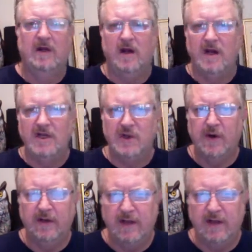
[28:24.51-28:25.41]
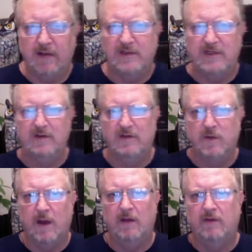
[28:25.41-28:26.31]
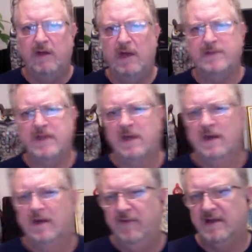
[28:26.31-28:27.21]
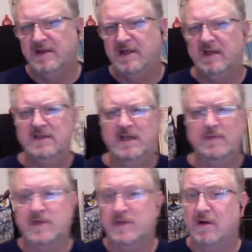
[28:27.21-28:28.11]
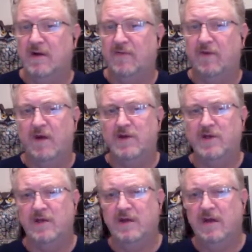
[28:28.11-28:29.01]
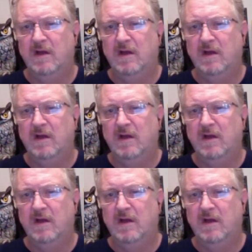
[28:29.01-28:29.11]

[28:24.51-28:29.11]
Contrary to Dr. Siegel's wild claims, vaccine exemptions are not fraudulent,